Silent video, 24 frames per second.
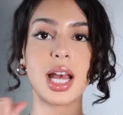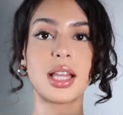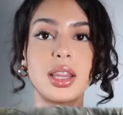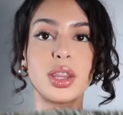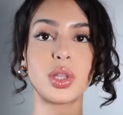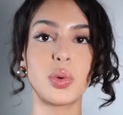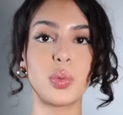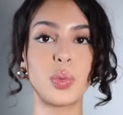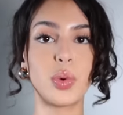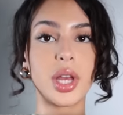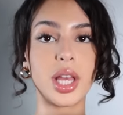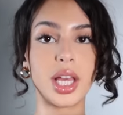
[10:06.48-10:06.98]
at
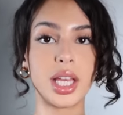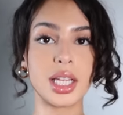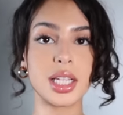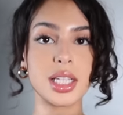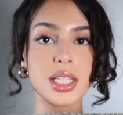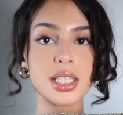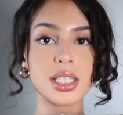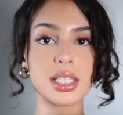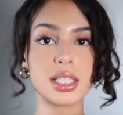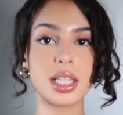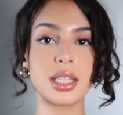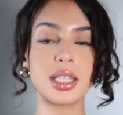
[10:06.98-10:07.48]
the
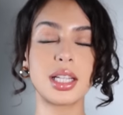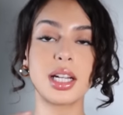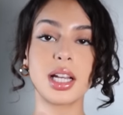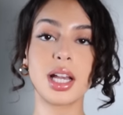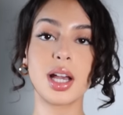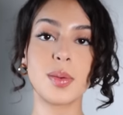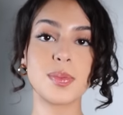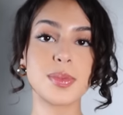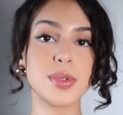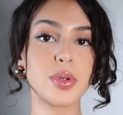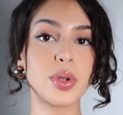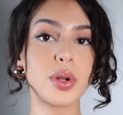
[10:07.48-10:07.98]
waist, and then it
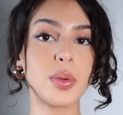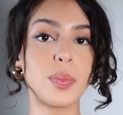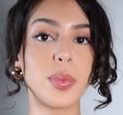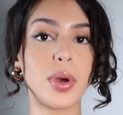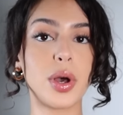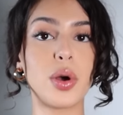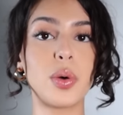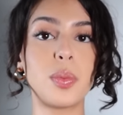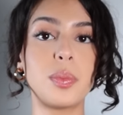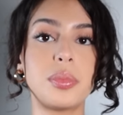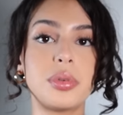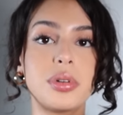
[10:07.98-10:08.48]
comes with a
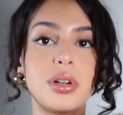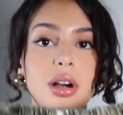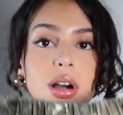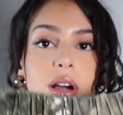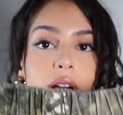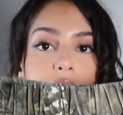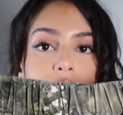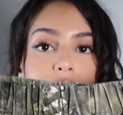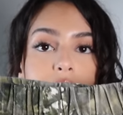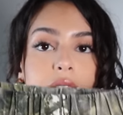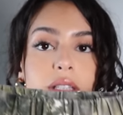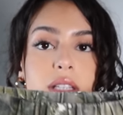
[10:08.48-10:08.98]
belt, but
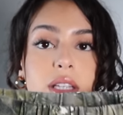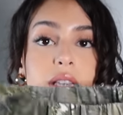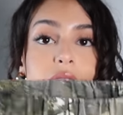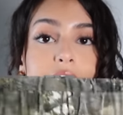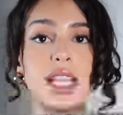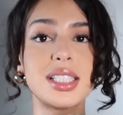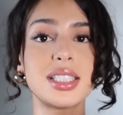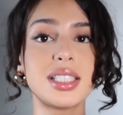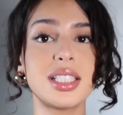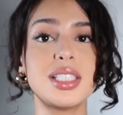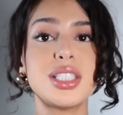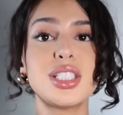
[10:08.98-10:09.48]
honestly
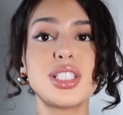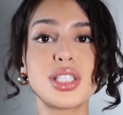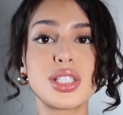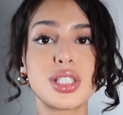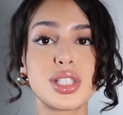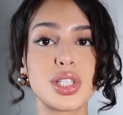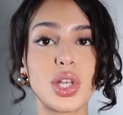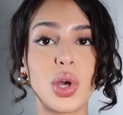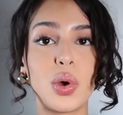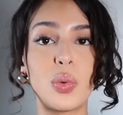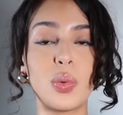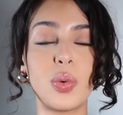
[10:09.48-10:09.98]
it cinches
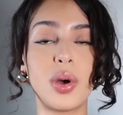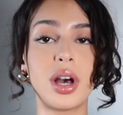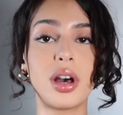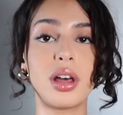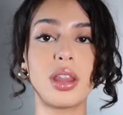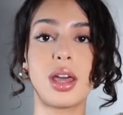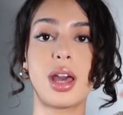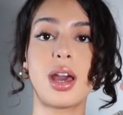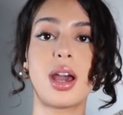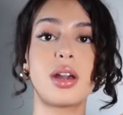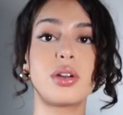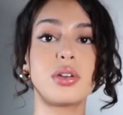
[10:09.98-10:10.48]
so well
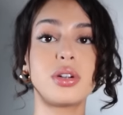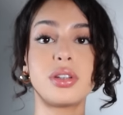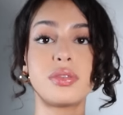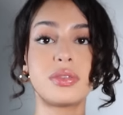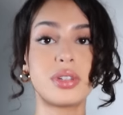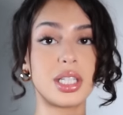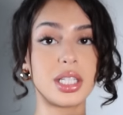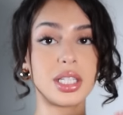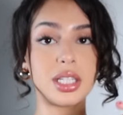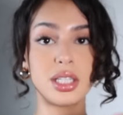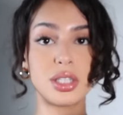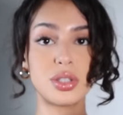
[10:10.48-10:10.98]
that I don't
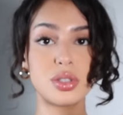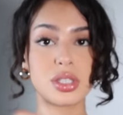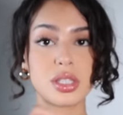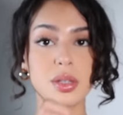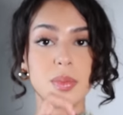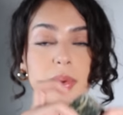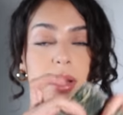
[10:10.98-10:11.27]
even need to use the